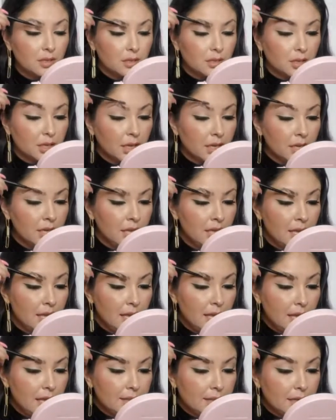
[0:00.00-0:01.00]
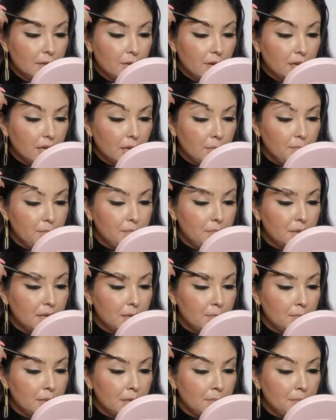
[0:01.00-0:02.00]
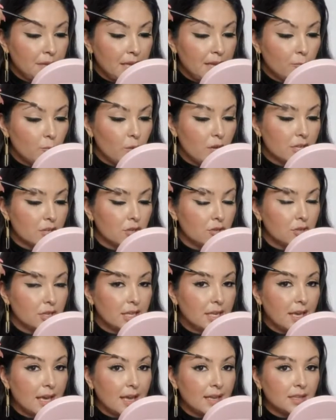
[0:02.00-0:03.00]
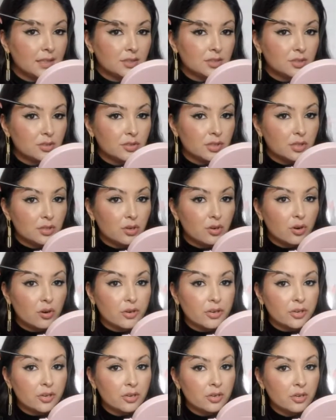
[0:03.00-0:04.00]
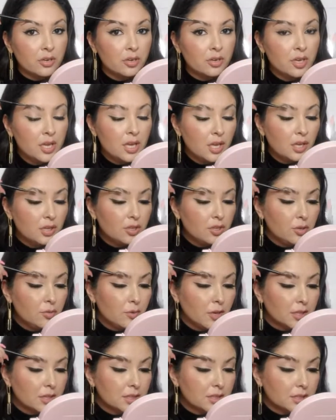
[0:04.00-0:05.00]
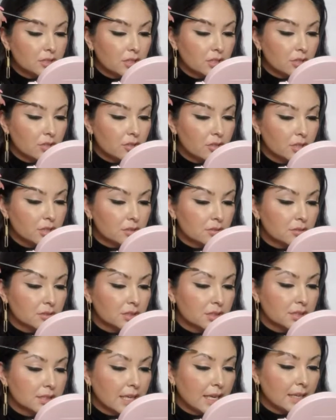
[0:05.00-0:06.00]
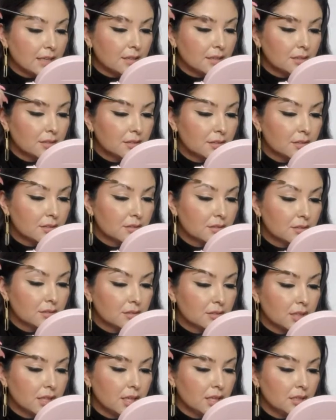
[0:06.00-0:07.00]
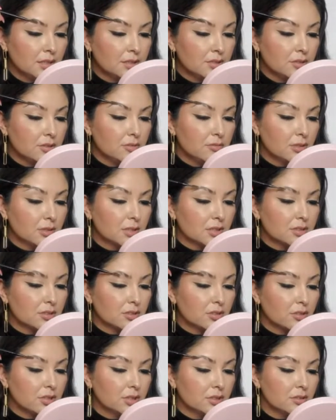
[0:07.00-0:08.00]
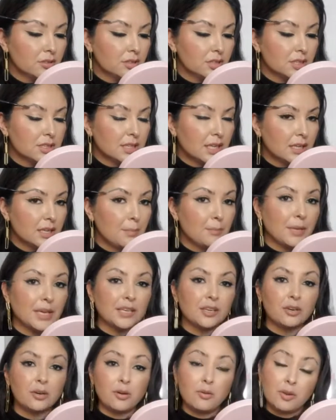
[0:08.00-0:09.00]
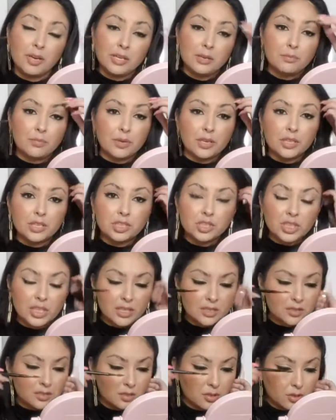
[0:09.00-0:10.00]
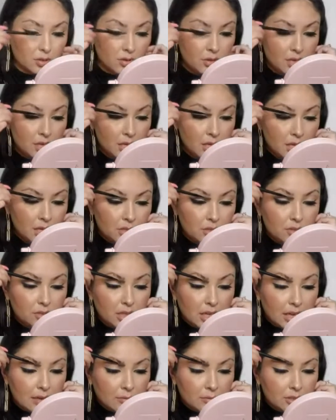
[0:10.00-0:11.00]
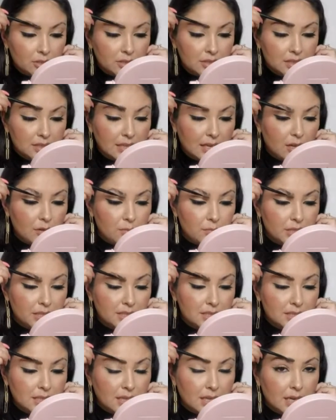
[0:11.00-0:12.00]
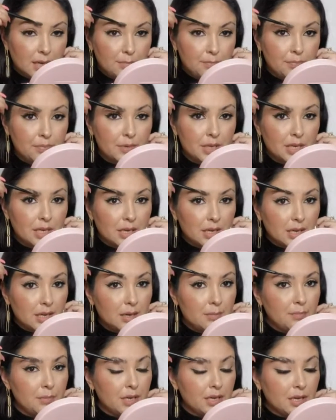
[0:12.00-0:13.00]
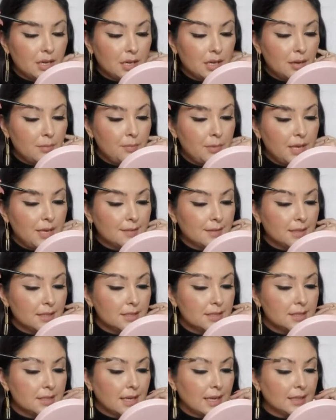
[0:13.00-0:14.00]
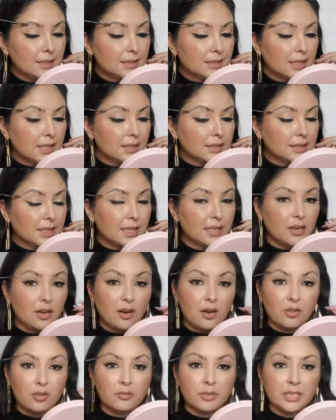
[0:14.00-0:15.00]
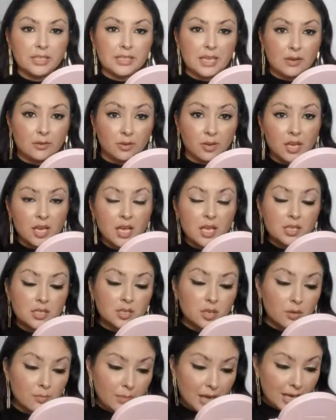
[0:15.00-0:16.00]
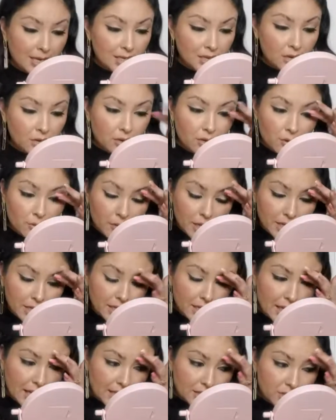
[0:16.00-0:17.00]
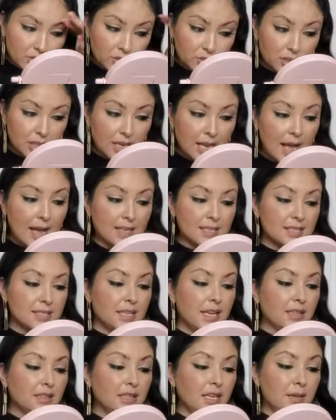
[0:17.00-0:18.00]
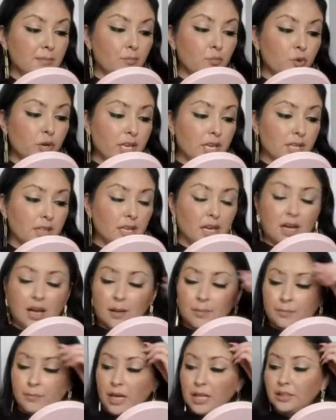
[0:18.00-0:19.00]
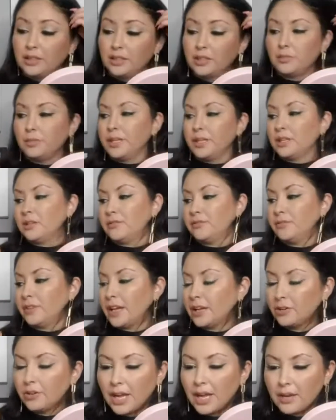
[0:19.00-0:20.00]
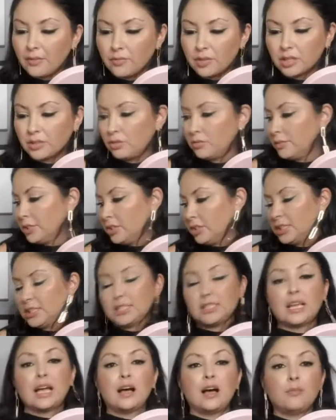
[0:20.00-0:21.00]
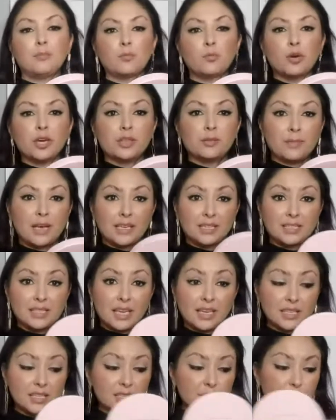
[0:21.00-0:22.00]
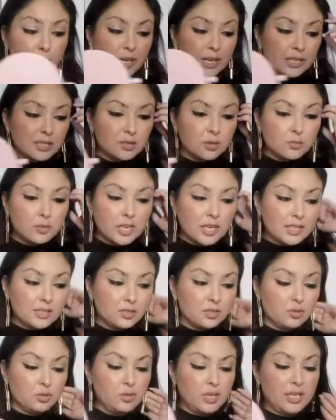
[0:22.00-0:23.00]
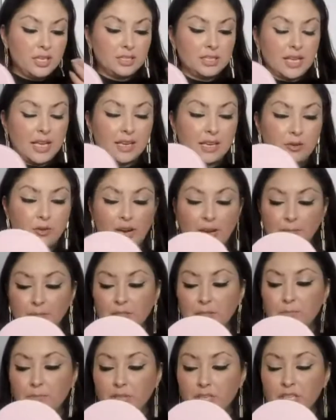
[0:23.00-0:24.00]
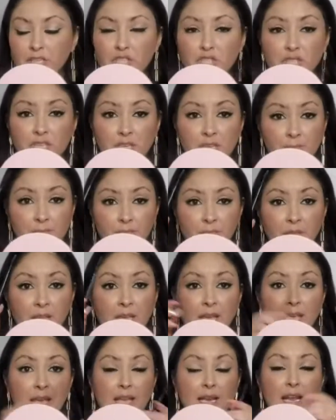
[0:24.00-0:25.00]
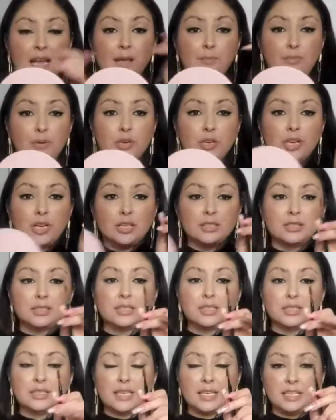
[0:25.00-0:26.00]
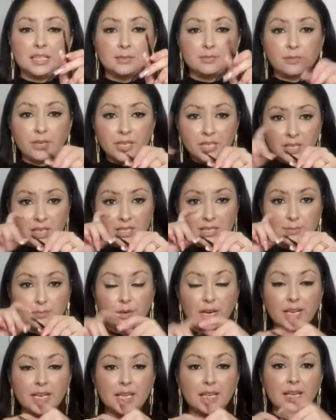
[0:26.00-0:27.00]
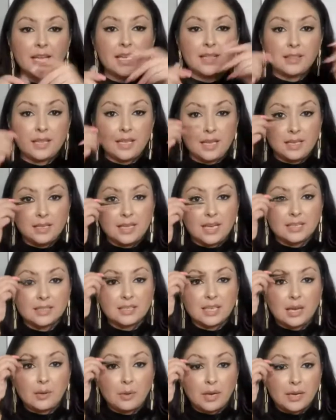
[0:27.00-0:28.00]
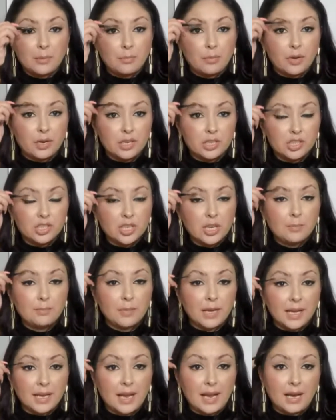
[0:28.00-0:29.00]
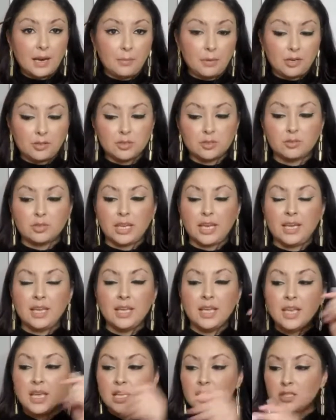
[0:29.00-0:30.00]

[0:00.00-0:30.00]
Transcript: Okay? And then up, up, up. When you get to the corner, you want to start going to the side. Okay? So you want to start going to the side. Mine are already brushed, and so you can't really tell, but it's up, up, up, and then side, side, side, all the way down. So mine are already, actually, I set them with a little bit of, I don't have one, oh my goodness, with my setting spray. So what I do is I grab the brush and I put the setting spray, I spray it, and then that's how I brush my eyebrows, okay?